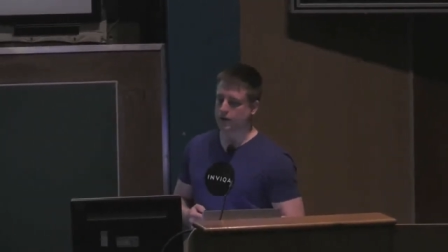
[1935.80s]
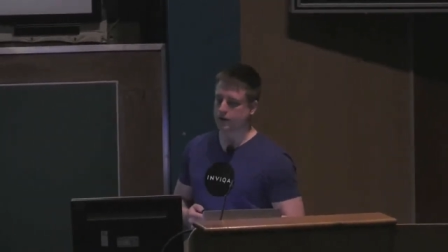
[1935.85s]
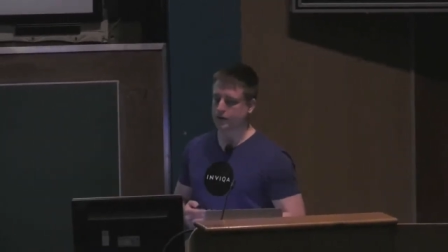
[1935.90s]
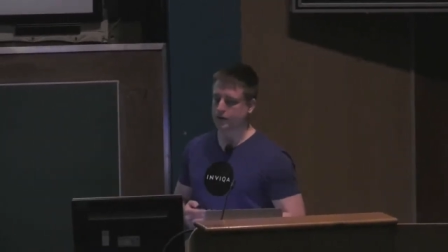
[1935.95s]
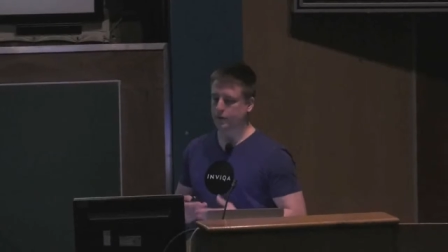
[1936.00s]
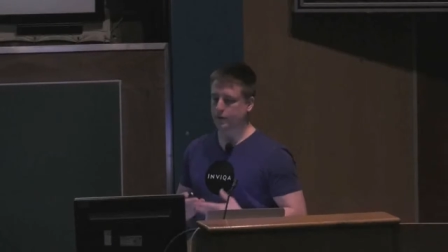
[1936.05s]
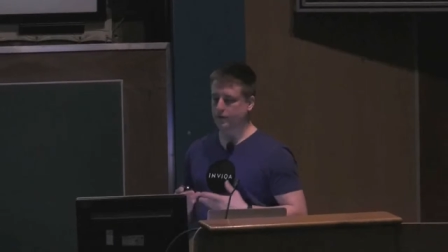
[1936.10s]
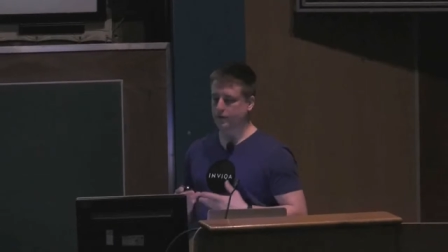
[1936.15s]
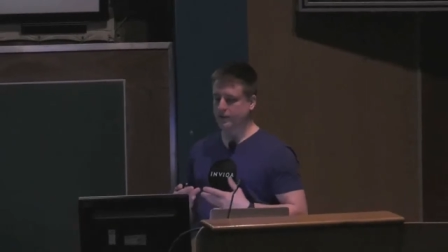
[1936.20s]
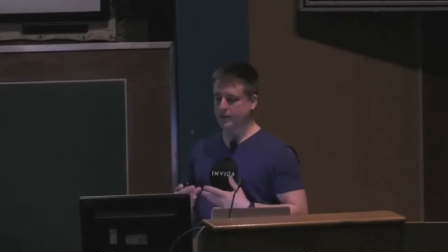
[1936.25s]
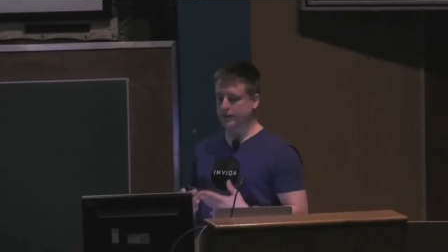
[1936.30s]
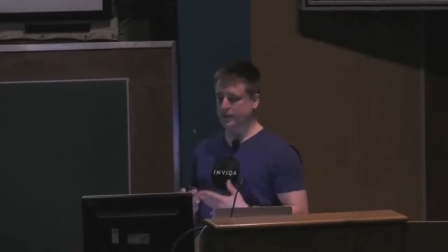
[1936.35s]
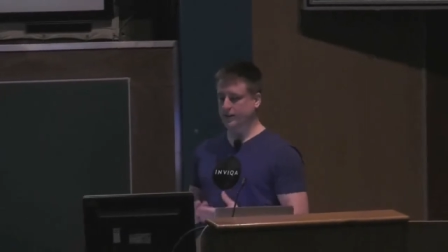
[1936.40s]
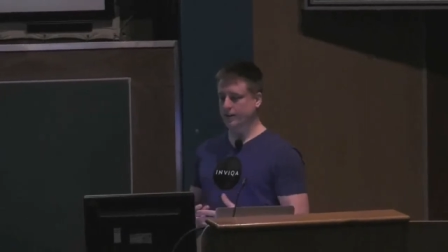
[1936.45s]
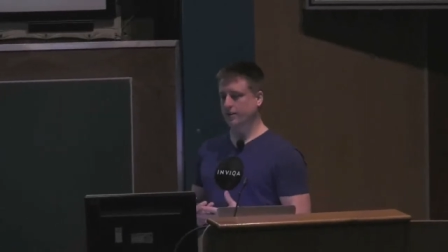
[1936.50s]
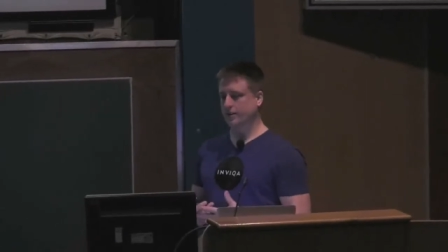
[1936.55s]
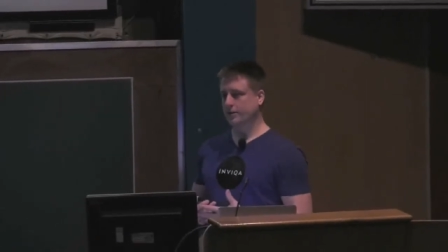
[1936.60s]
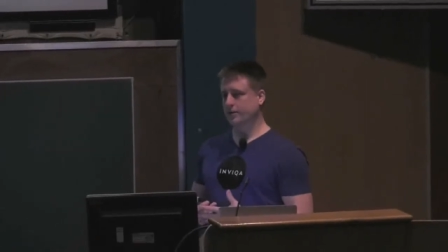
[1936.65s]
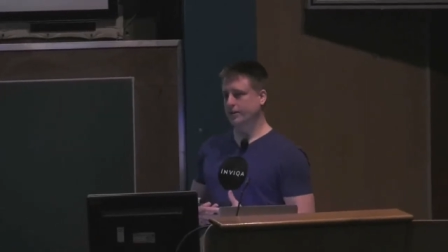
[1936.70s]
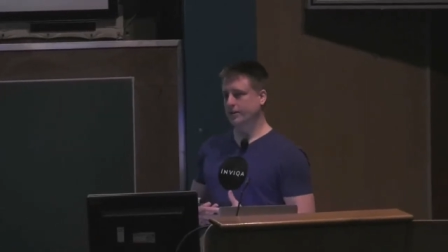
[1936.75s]
So we've
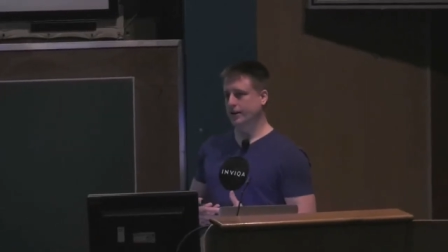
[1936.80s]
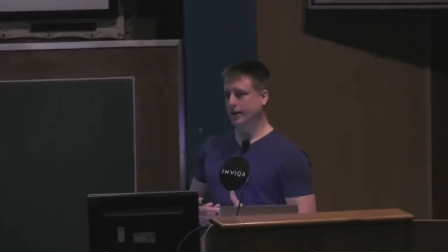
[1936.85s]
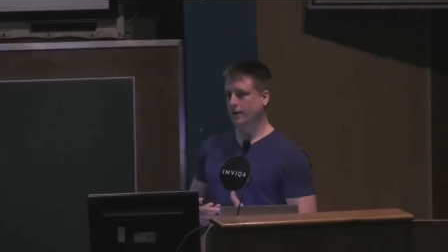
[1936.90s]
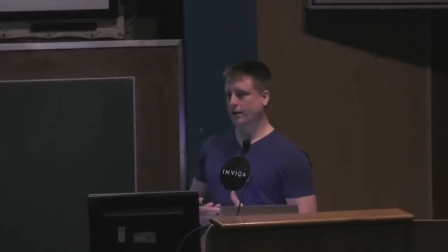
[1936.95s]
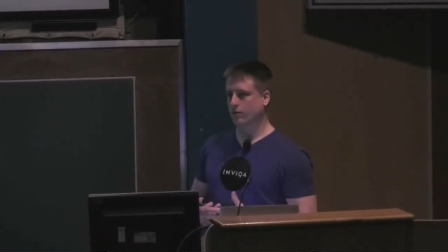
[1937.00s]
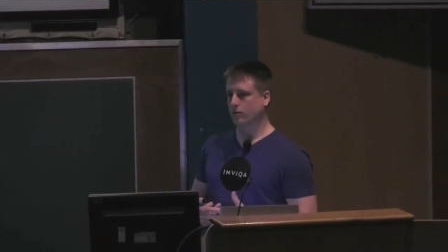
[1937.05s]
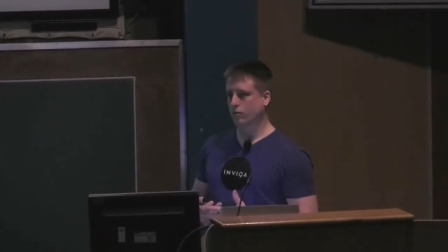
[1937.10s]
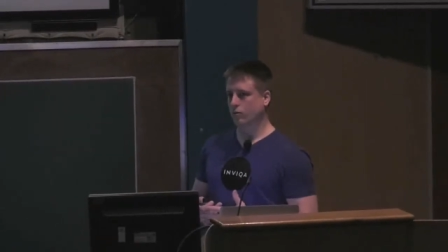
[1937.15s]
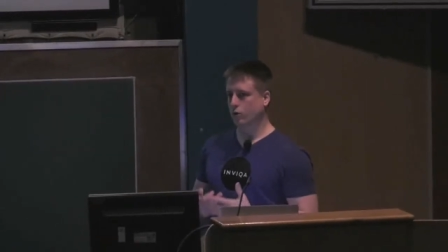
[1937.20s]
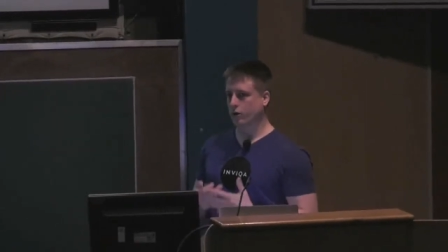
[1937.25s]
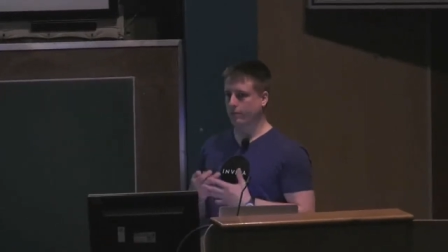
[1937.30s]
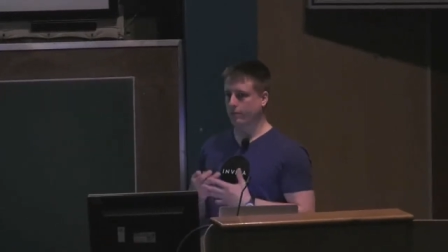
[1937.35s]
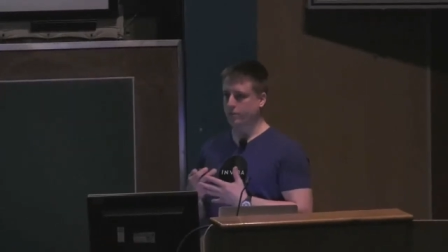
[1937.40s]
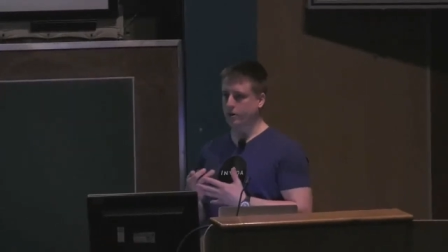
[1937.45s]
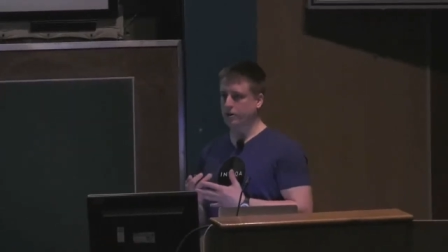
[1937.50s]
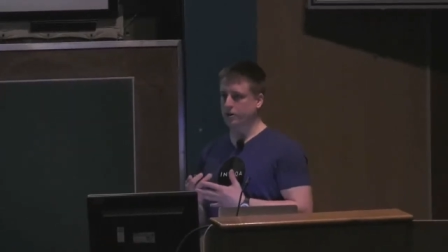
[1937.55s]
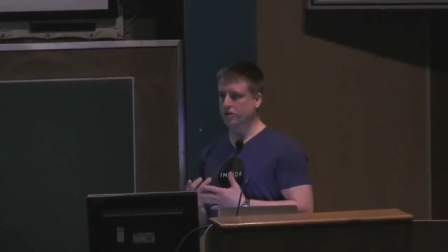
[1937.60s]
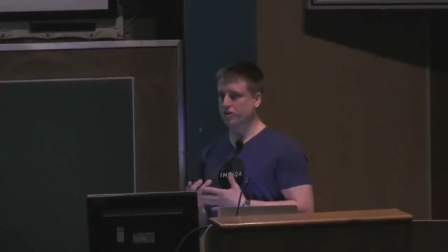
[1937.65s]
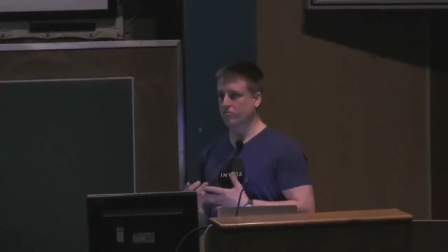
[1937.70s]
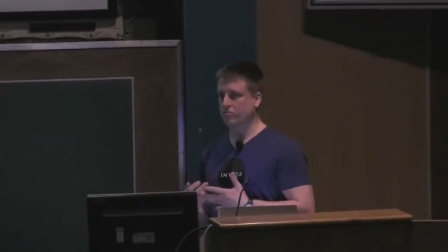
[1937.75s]
discussed what a
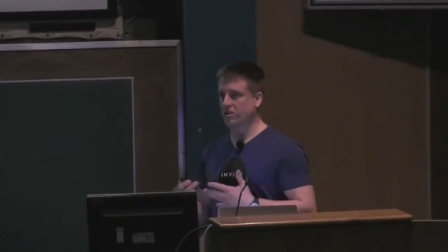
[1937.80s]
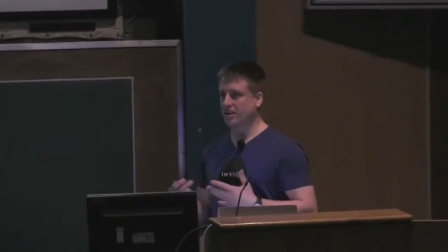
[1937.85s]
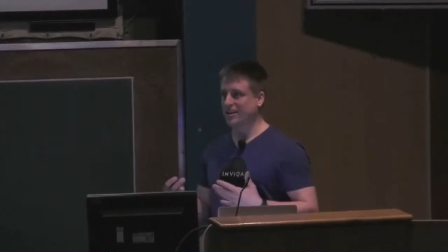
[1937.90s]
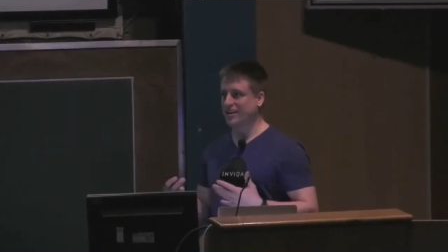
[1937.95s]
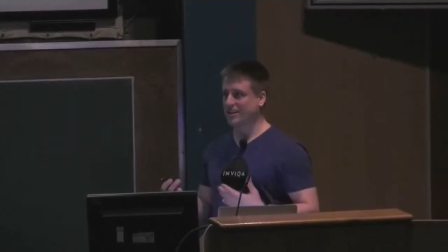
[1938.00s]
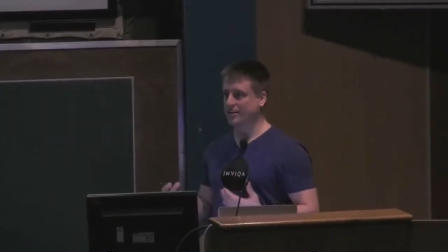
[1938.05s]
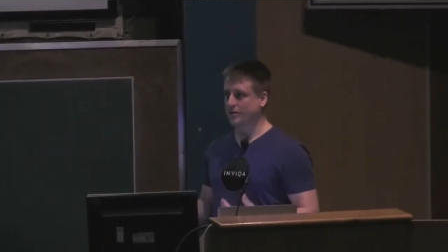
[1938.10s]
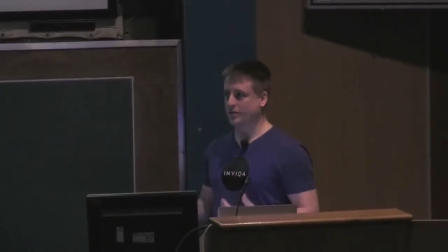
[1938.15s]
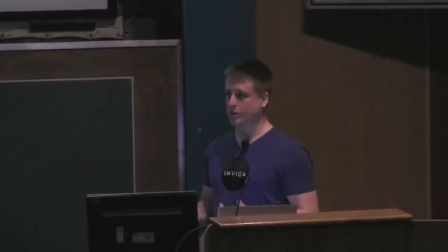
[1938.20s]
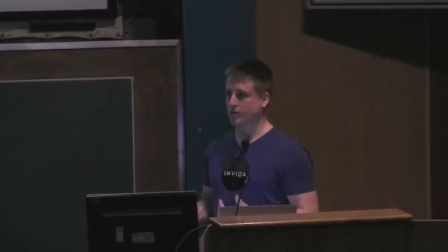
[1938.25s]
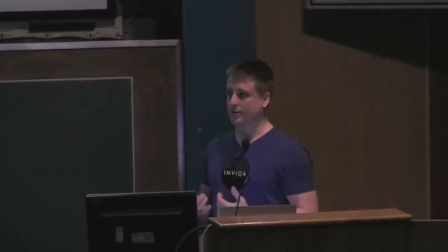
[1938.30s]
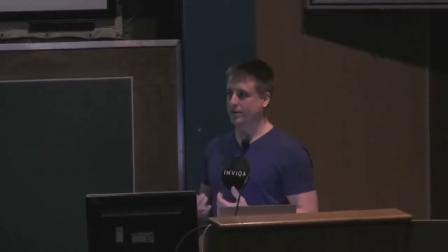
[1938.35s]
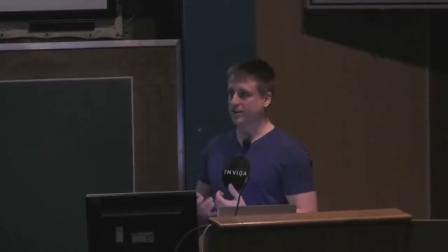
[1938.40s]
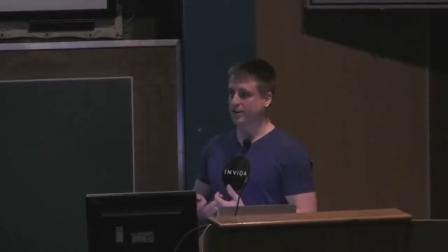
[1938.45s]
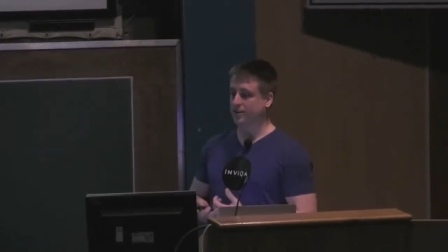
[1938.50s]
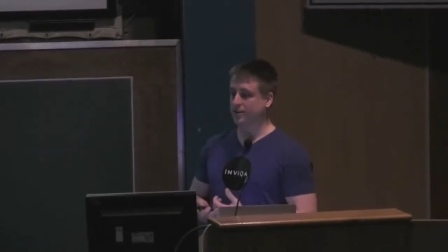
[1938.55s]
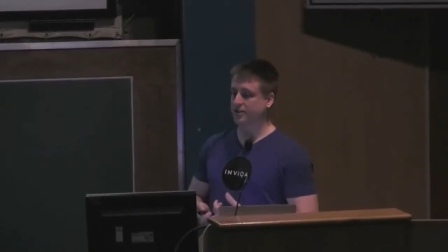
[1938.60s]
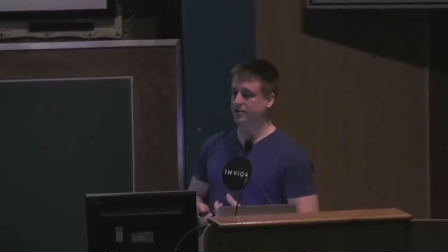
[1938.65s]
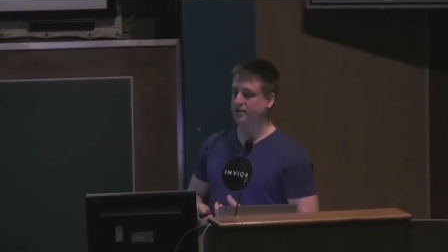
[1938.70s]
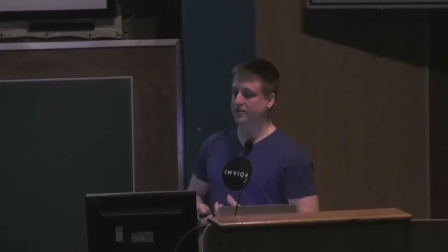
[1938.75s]
merge commit is, what it
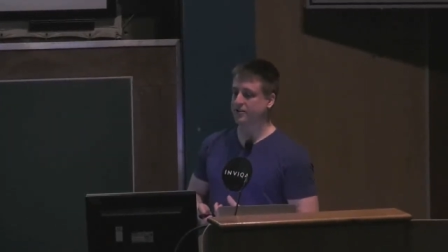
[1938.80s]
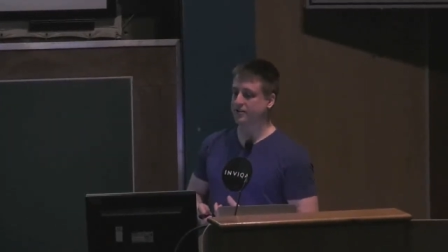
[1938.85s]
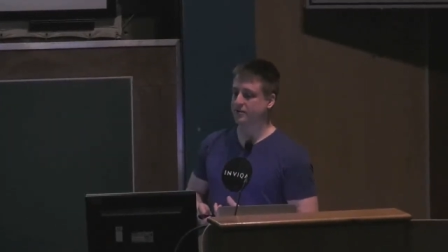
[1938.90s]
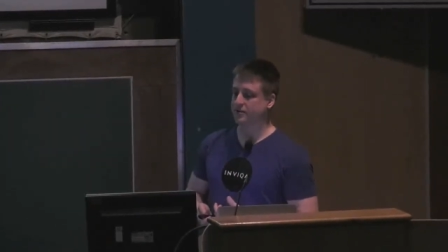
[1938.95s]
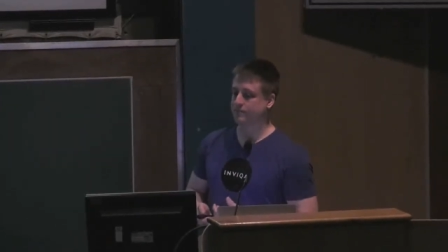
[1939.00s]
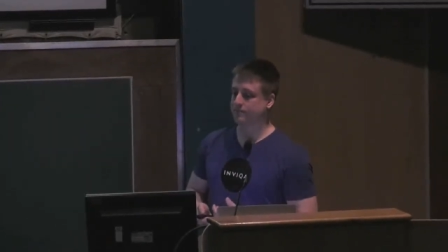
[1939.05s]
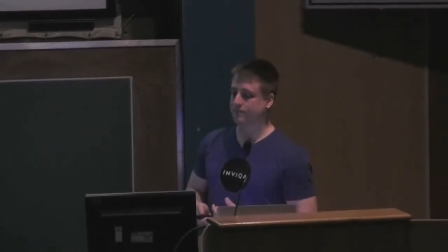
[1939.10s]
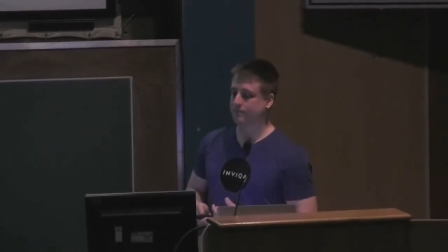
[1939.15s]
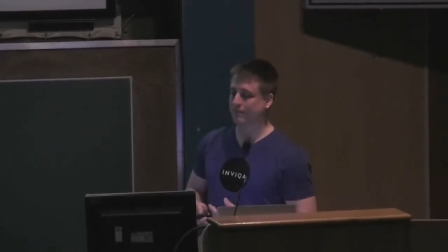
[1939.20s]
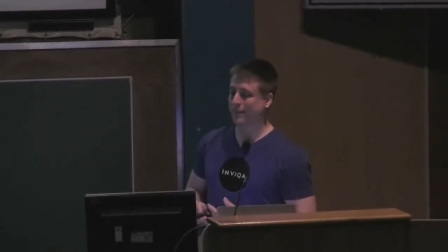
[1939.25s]
does,